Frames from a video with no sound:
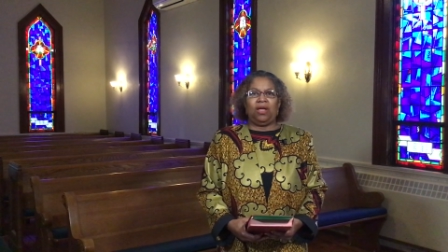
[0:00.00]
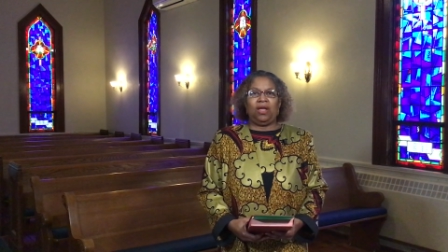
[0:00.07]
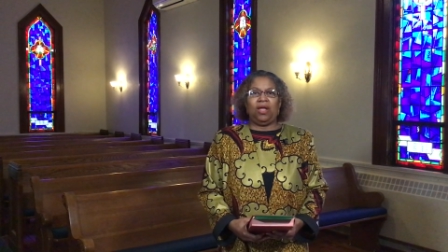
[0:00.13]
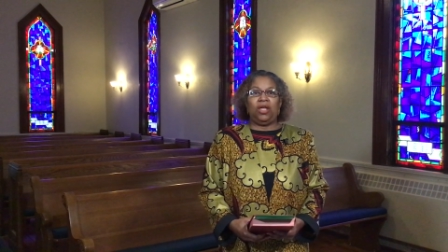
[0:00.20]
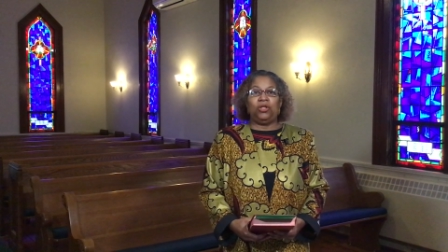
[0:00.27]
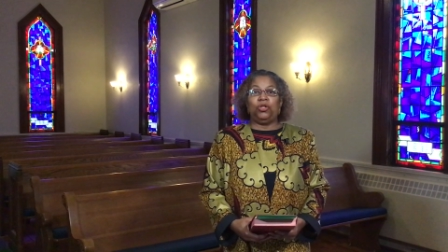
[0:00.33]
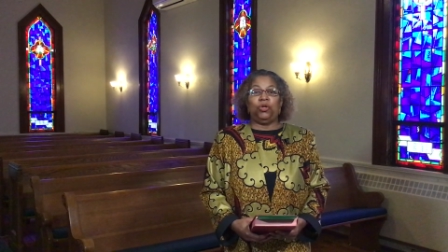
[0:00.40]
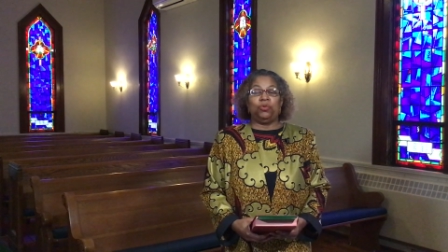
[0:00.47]

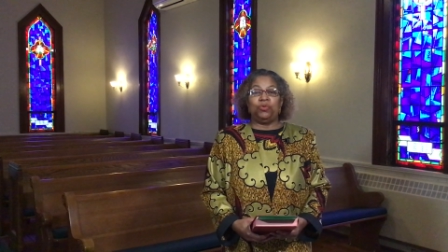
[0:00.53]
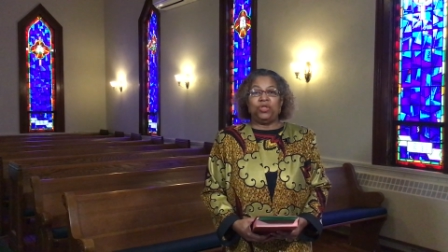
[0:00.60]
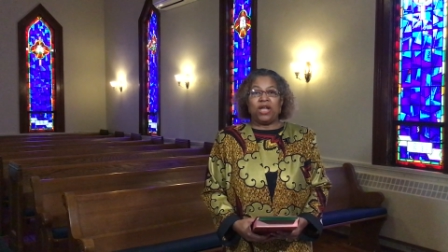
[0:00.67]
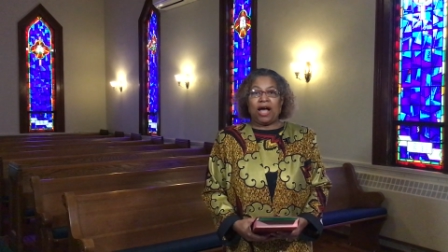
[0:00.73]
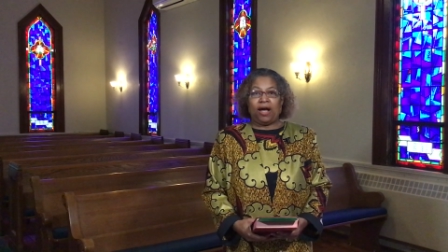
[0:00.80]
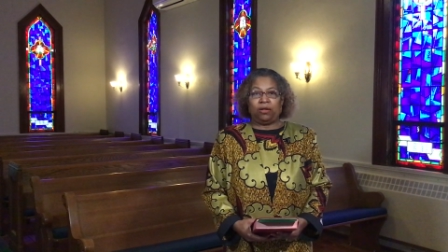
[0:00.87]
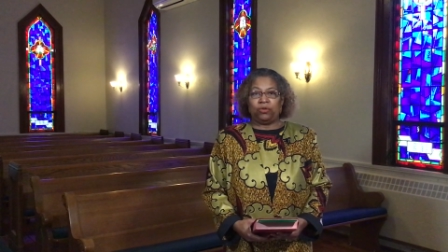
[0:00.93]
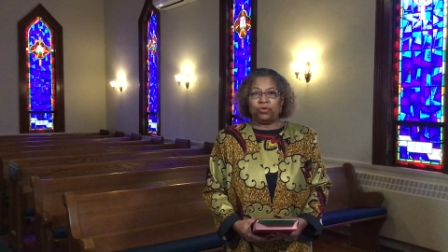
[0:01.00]
And no
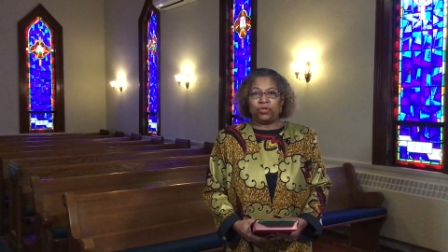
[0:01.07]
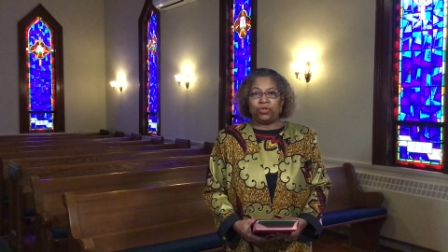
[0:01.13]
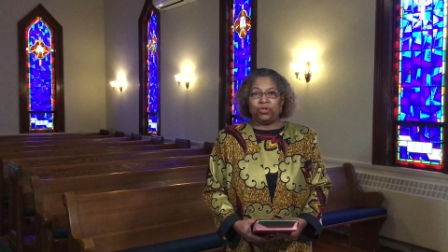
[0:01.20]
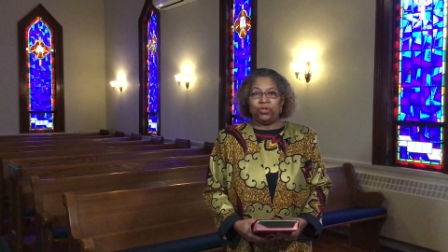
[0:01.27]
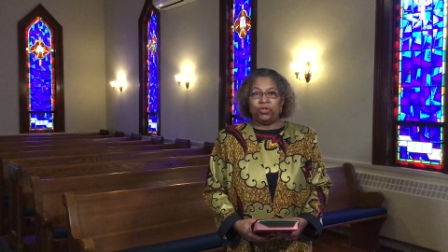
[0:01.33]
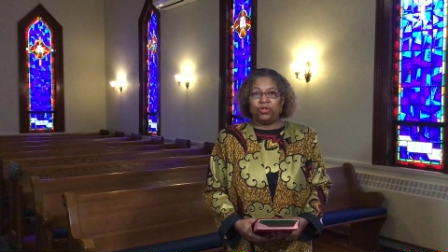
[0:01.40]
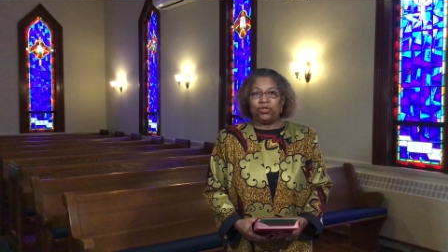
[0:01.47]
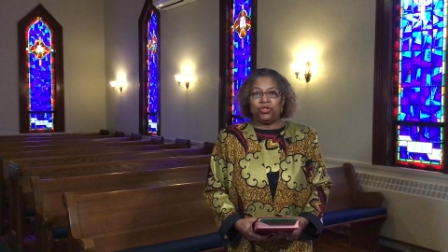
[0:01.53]
doubt
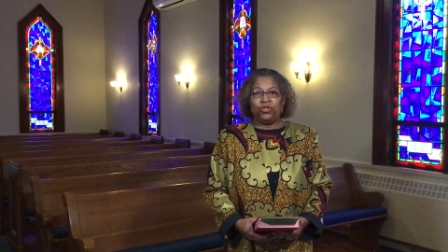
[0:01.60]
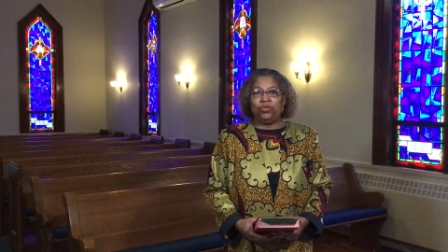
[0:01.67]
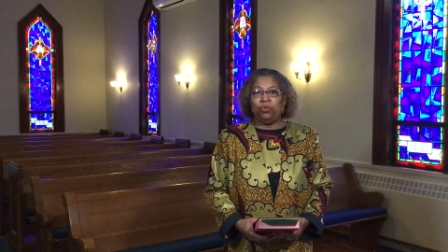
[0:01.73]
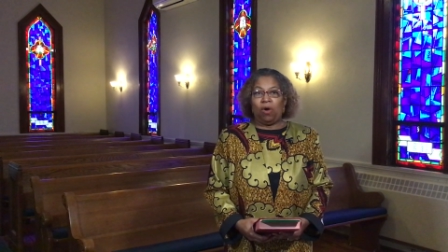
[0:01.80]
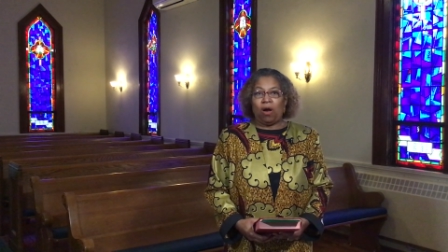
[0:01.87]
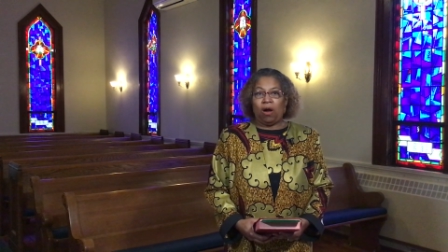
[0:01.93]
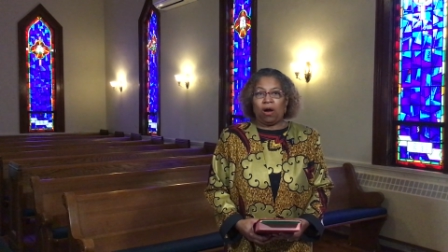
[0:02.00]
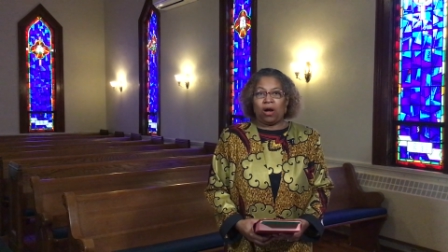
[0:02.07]
you
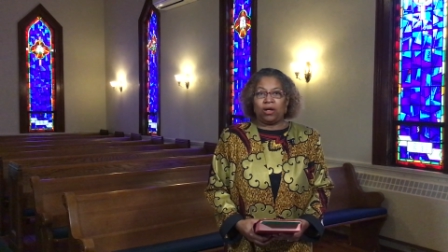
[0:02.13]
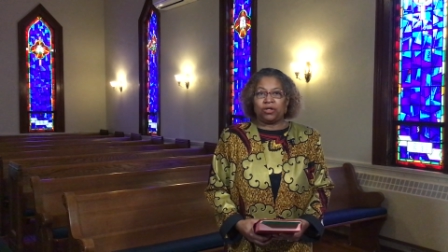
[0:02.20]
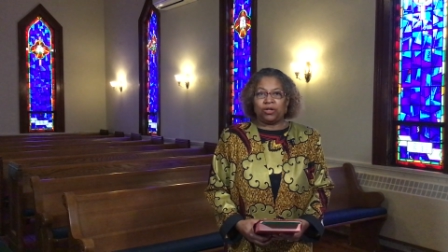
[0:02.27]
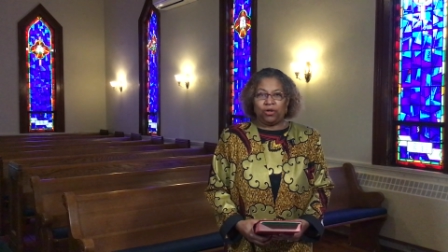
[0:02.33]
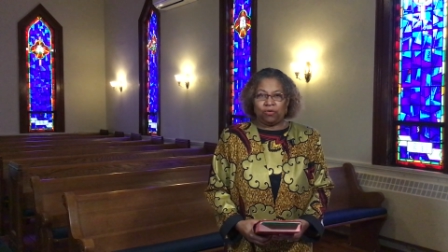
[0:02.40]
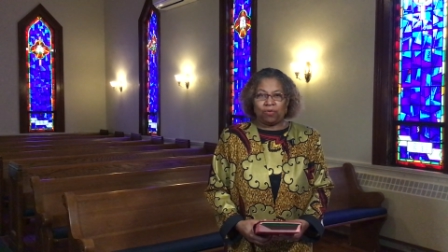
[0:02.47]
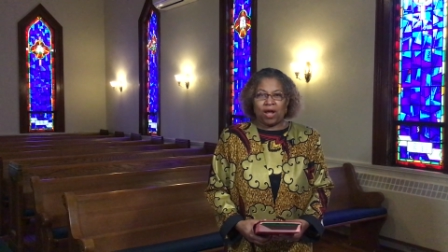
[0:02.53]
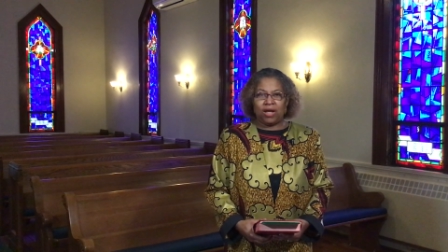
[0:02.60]
are
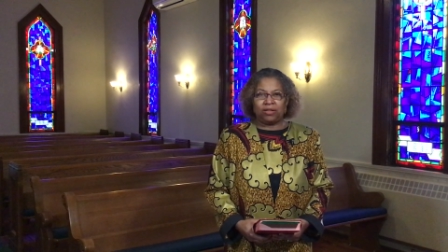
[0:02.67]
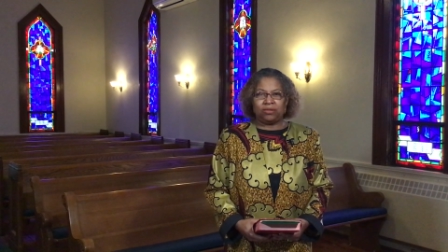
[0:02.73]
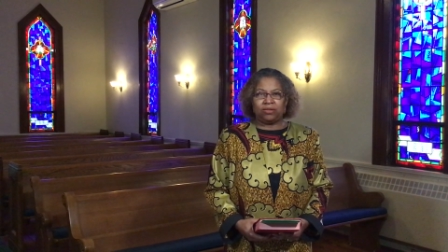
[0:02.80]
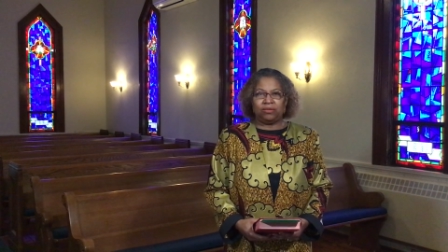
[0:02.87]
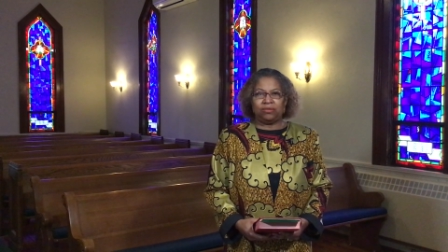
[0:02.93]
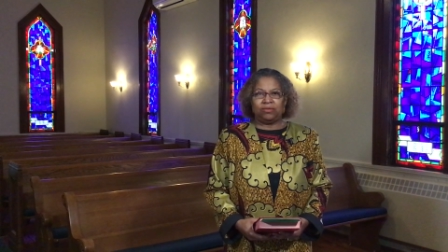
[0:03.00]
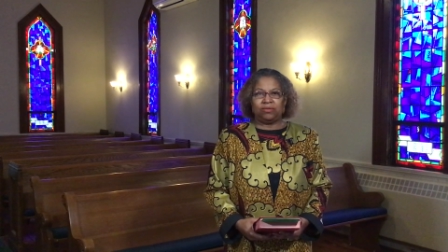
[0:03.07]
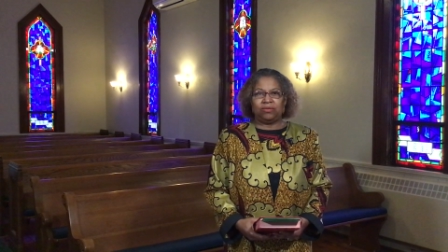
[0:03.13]
correct.
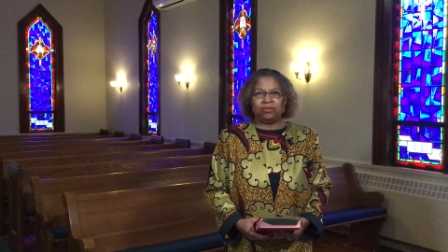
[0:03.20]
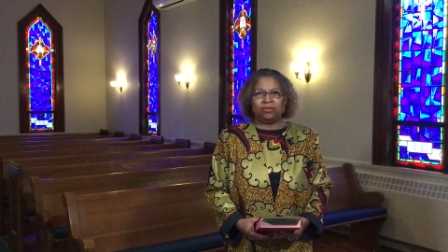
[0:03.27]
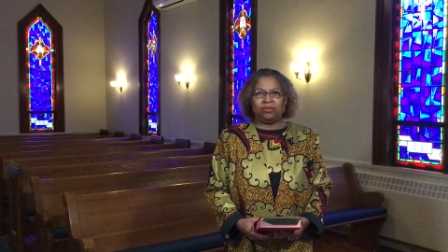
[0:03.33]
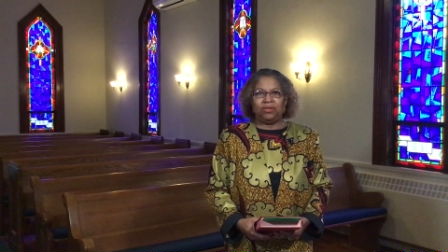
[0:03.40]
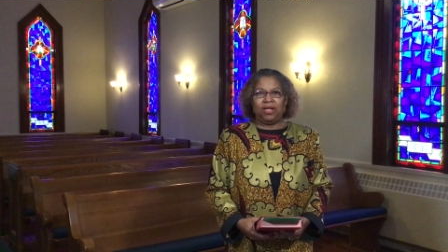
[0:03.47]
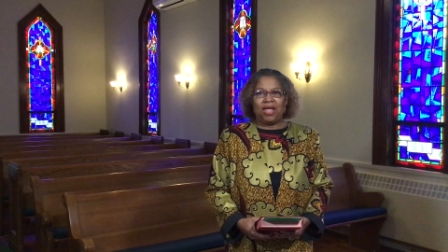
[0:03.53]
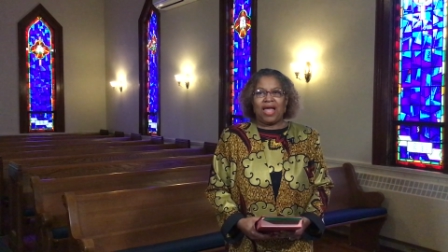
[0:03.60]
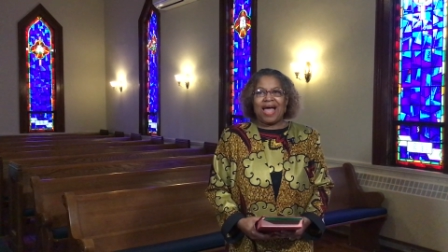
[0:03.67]

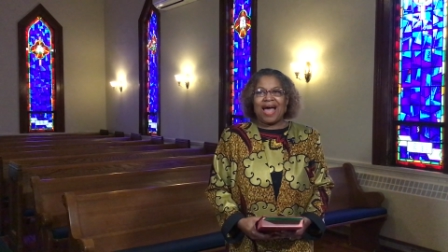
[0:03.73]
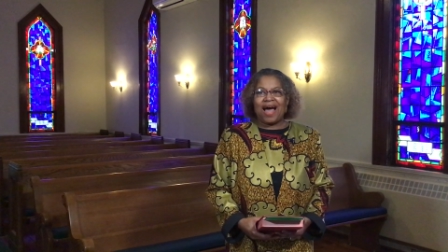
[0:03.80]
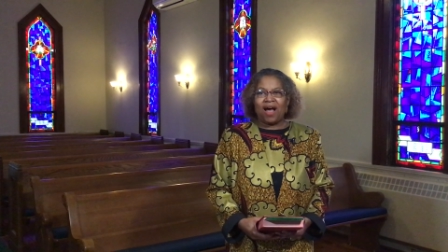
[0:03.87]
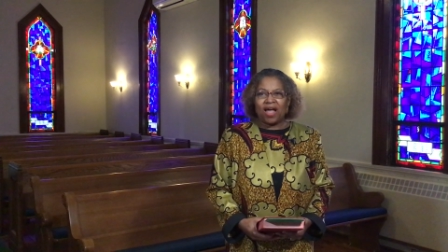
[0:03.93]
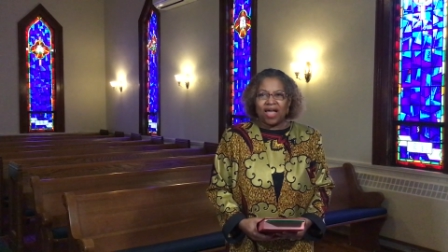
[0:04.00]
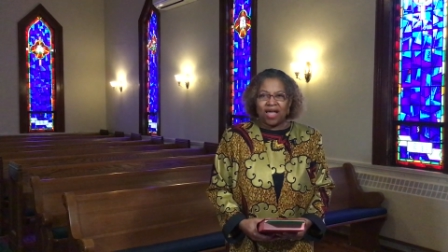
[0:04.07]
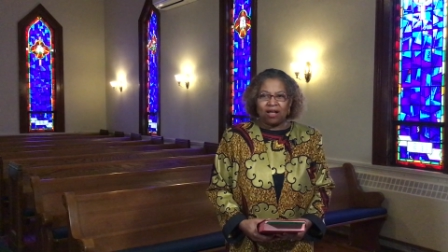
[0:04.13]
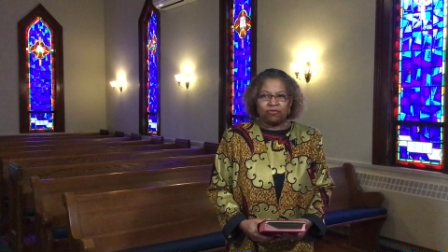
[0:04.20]

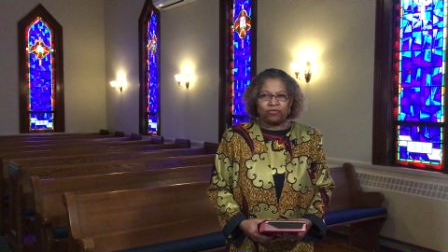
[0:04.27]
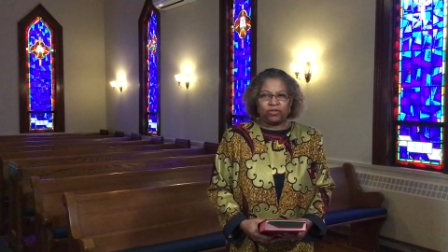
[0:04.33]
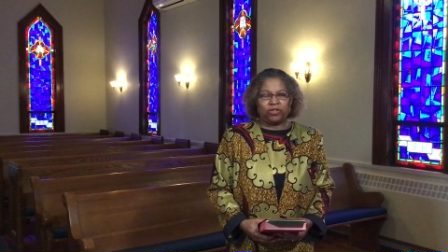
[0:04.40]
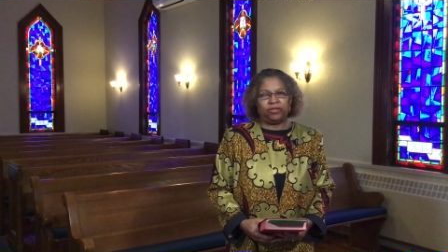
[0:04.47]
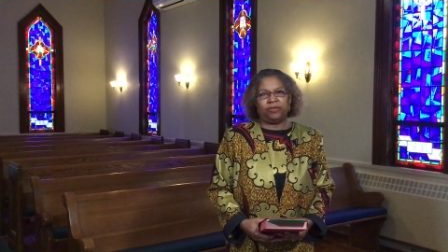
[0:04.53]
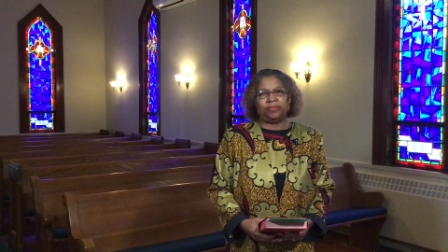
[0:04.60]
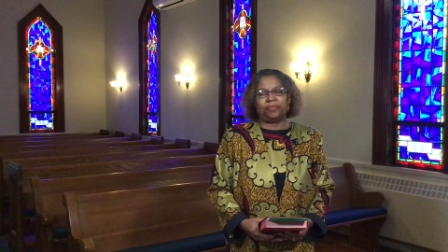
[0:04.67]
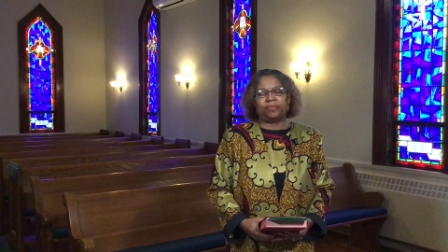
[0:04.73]
However,